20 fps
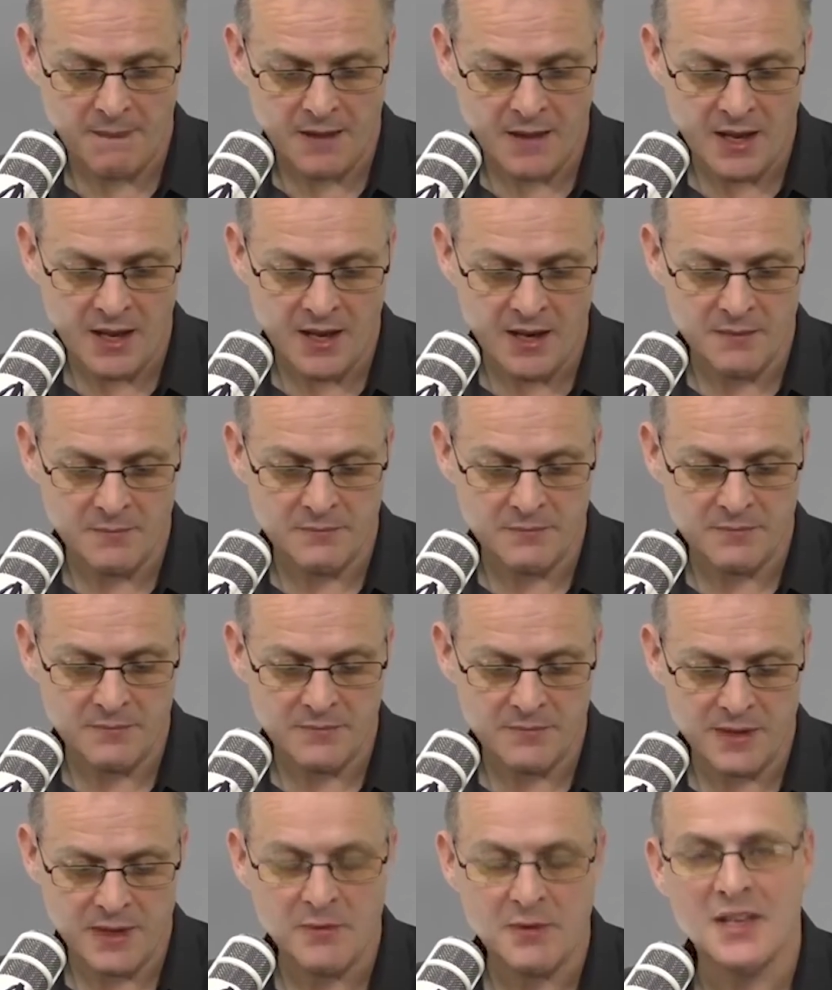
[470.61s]

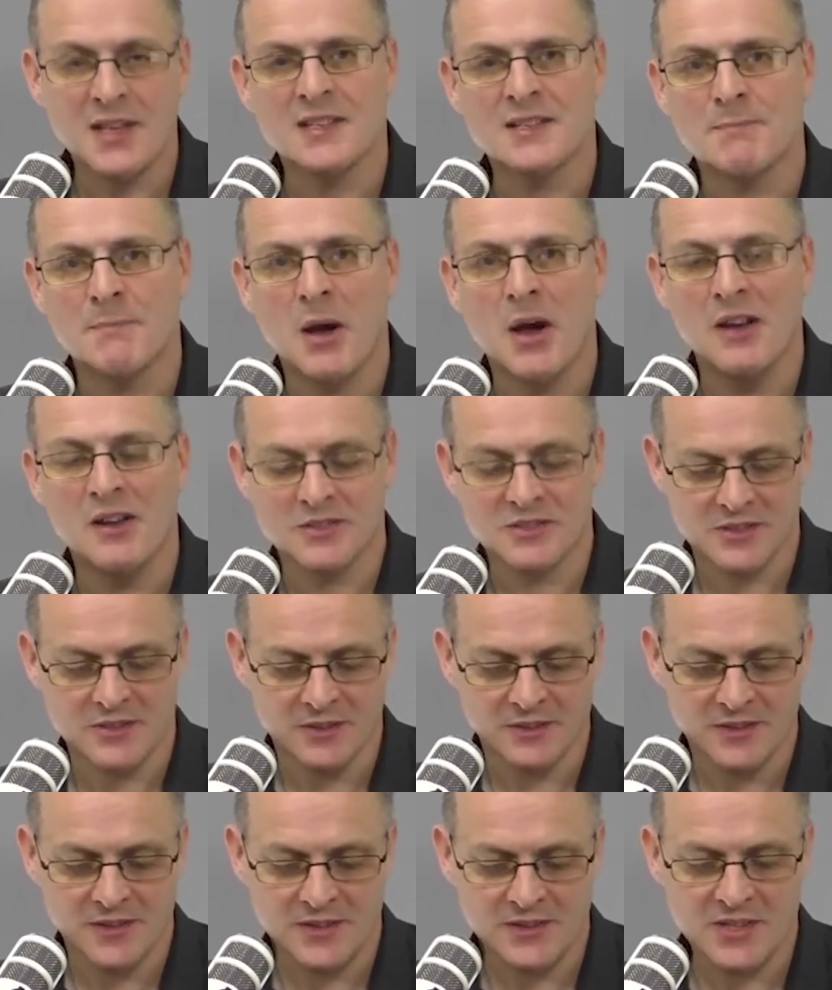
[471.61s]
Now it gets
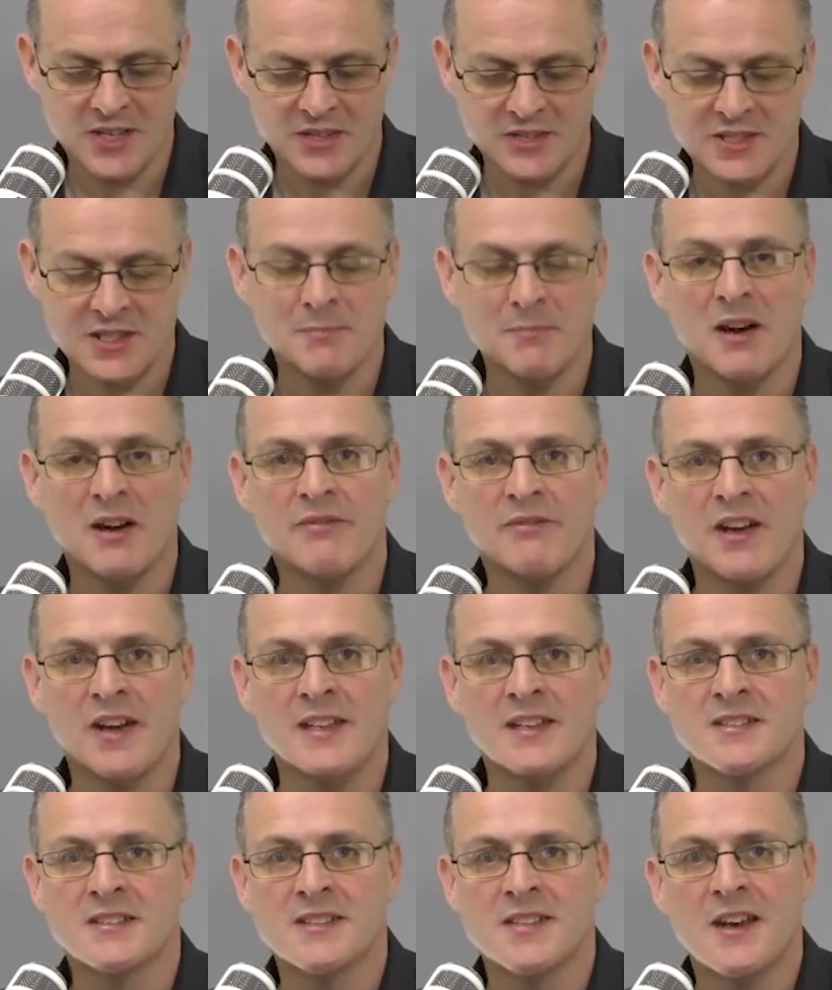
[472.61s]
personal. Touching my
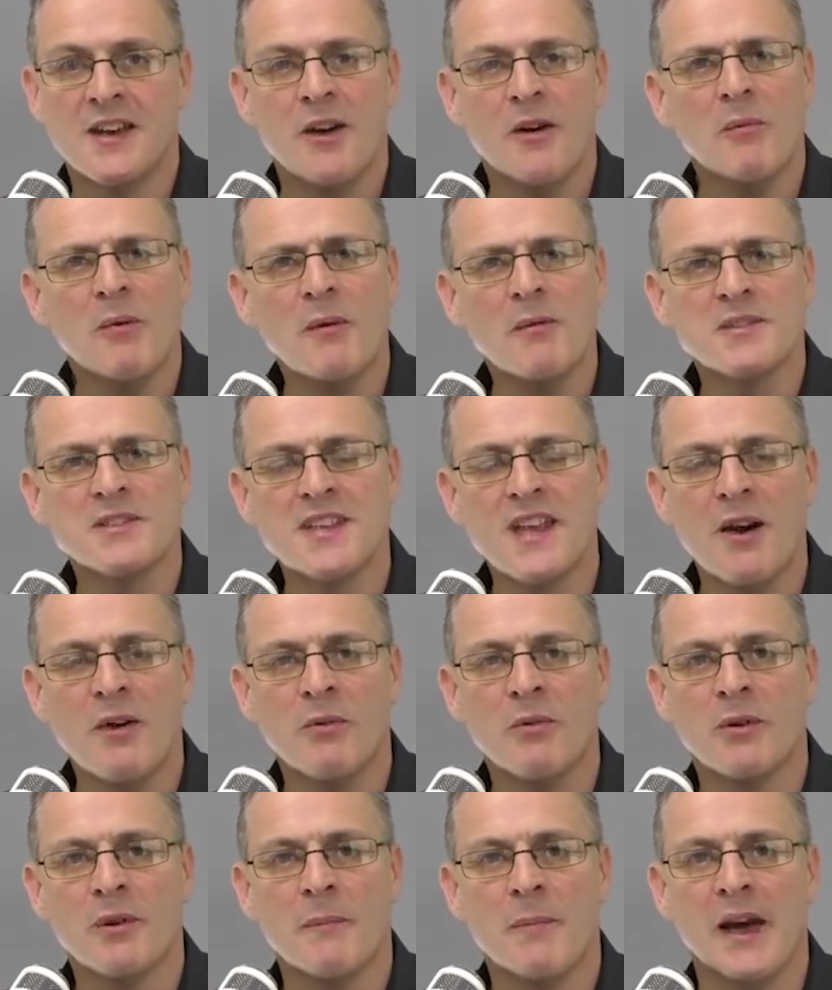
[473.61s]
face. What was that
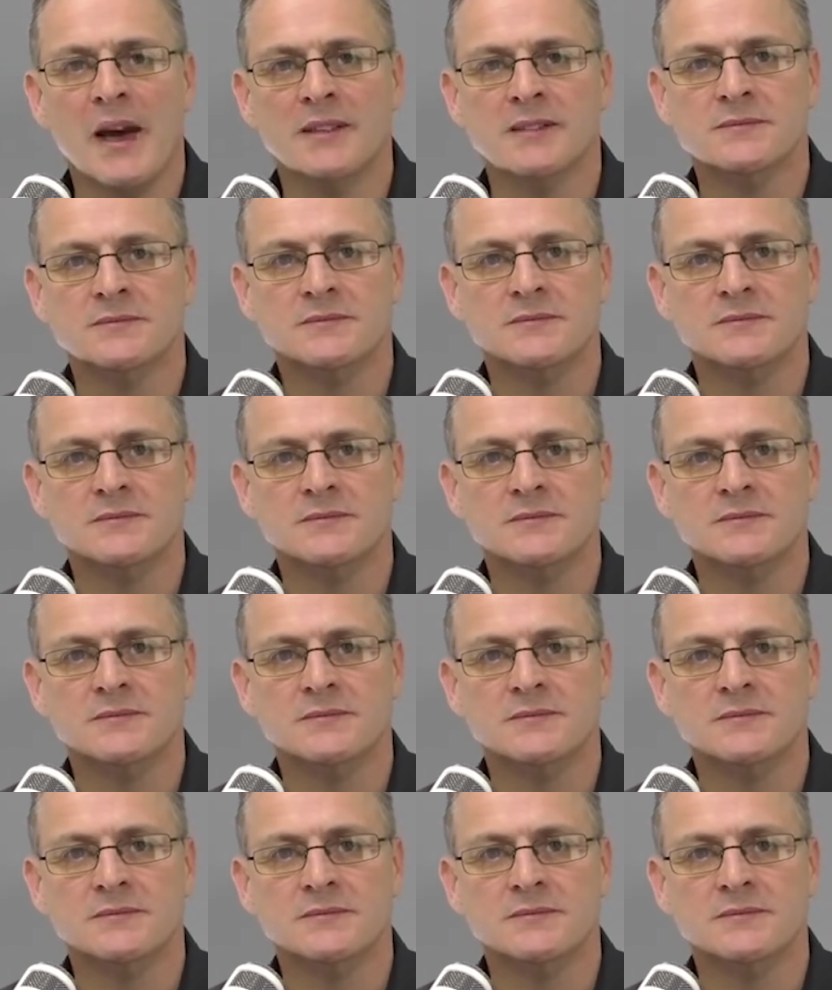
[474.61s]
all about?